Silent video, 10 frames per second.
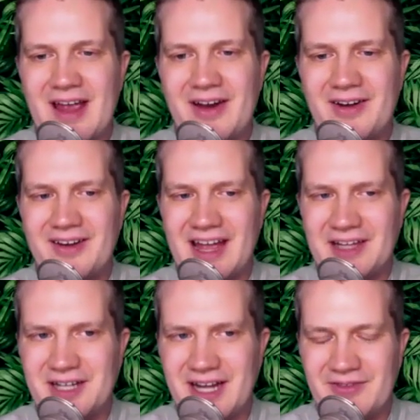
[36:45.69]
I heard
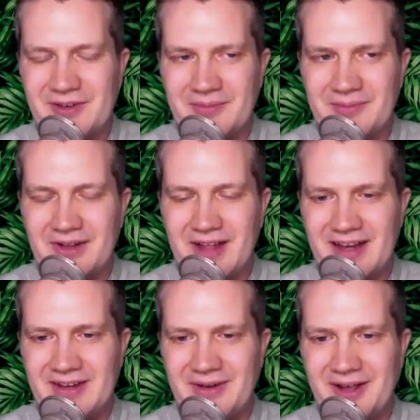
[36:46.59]
yesterday from
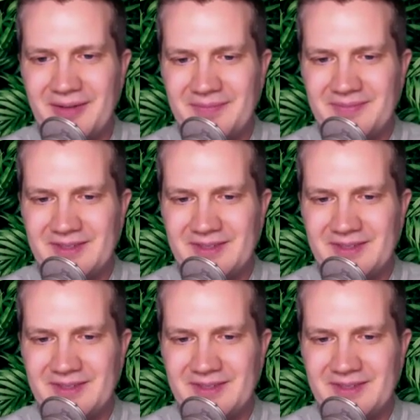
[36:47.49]
Glennon Doyle.